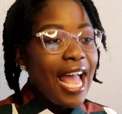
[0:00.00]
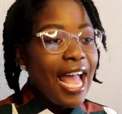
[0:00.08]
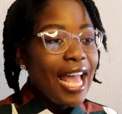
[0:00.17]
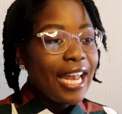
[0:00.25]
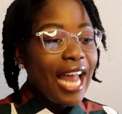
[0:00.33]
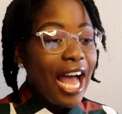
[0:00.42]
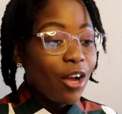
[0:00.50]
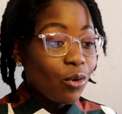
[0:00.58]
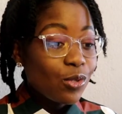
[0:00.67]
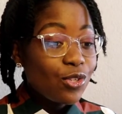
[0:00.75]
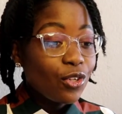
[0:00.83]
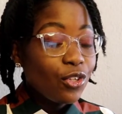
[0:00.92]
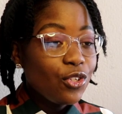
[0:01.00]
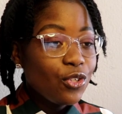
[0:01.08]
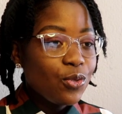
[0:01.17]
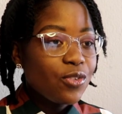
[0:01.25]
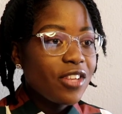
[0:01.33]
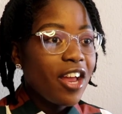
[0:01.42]
And I also
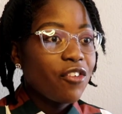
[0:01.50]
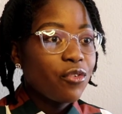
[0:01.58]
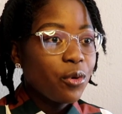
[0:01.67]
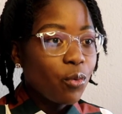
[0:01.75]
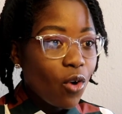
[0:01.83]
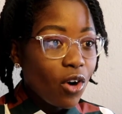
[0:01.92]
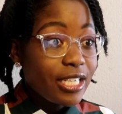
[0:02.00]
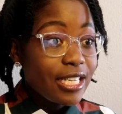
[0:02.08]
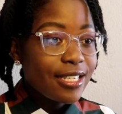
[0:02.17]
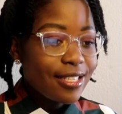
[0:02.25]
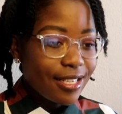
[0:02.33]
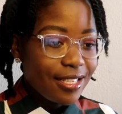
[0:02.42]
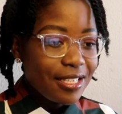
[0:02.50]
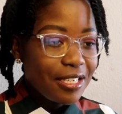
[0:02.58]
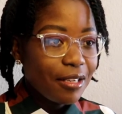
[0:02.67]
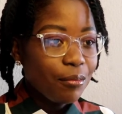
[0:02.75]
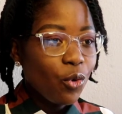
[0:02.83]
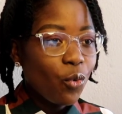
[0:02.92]
use a rewarding
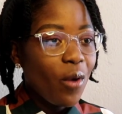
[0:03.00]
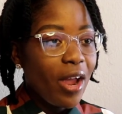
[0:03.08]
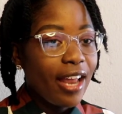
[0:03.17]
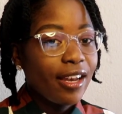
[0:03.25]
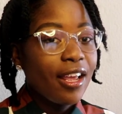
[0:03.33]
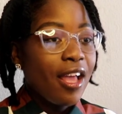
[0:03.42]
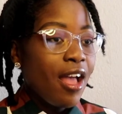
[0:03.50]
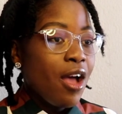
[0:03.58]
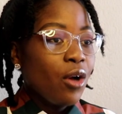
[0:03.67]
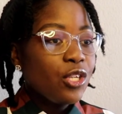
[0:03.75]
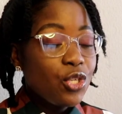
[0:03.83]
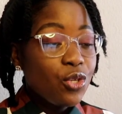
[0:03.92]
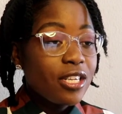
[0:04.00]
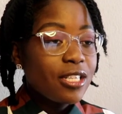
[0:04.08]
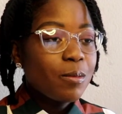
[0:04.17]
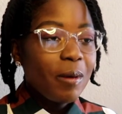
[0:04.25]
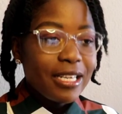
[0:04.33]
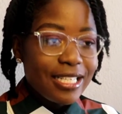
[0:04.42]
system when
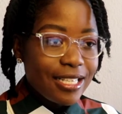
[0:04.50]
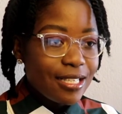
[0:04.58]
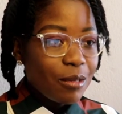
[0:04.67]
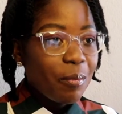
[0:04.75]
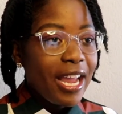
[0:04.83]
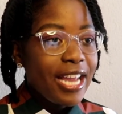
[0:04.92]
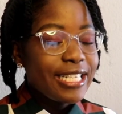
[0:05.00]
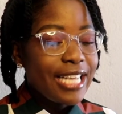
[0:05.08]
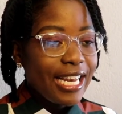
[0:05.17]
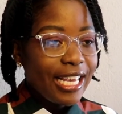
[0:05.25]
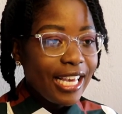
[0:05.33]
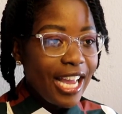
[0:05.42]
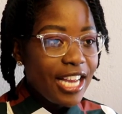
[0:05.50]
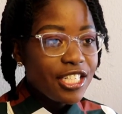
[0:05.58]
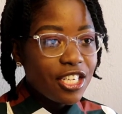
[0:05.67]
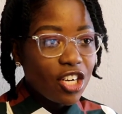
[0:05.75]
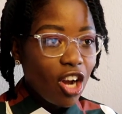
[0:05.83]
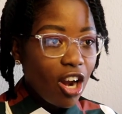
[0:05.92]
students participate and engage
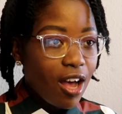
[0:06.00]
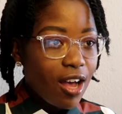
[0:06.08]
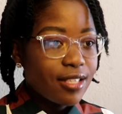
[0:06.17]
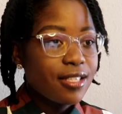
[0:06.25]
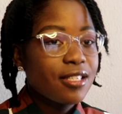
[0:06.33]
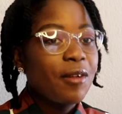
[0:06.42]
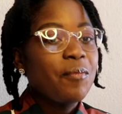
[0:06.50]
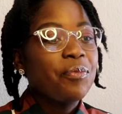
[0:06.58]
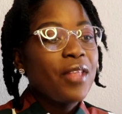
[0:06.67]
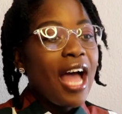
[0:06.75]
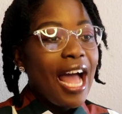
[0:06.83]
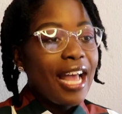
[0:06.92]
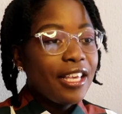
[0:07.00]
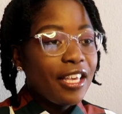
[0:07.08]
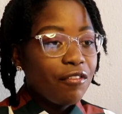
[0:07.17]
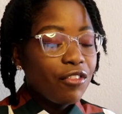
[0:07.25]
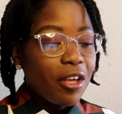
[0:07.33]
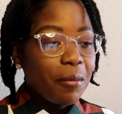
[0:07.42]
in class. I
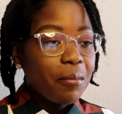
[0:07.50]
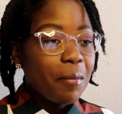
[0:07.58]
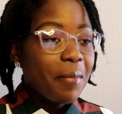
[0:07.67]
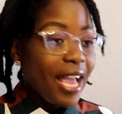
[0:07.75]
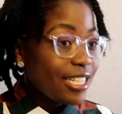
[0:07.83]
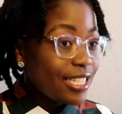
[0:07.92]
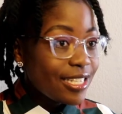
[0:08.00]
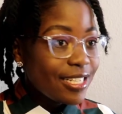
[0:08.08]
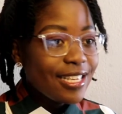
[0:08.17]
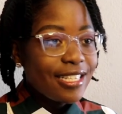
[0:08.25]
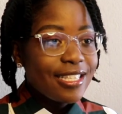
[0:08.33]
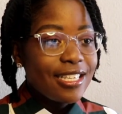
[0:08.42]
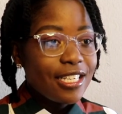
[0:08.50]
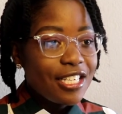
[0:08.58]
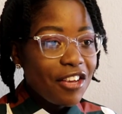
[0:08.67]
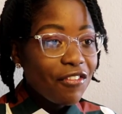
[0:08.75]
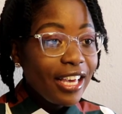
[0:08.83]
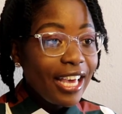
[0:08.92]
give them badges and
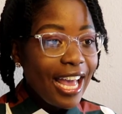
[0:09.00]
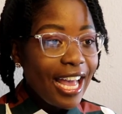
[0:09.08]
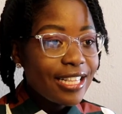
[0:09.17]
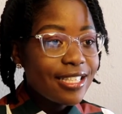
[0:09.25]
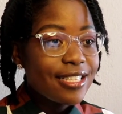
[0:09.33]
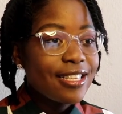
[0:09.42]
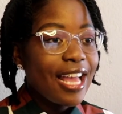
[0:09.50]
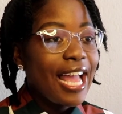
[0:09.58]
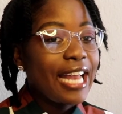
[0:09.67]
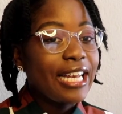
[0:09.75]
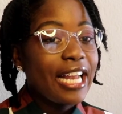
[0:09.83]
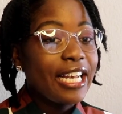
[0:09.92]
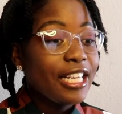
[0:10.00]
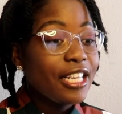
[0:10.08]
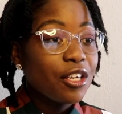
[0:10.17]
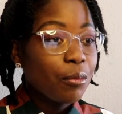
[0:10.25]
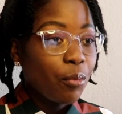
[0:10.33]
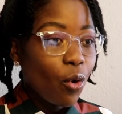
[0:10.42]
certificates and
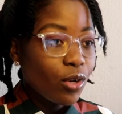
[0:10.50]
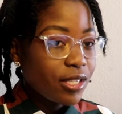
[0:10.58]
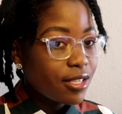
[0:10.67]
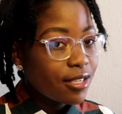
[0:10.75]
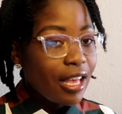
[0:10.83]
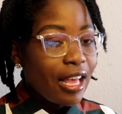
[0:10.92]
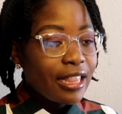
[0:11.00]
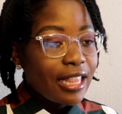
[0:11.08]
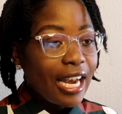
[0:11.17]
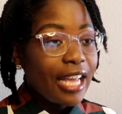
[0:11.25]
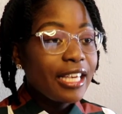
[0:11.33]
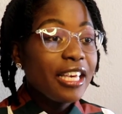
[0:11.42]
leaderboards that I